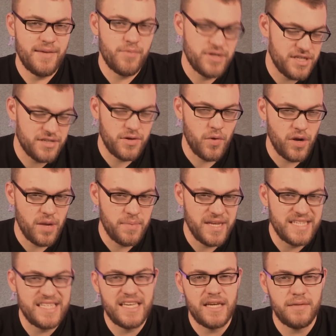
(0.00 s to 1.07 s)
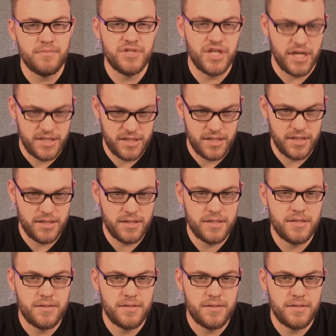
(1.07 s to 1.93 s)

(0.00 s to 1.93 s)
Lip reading: which is going to be Team Justice.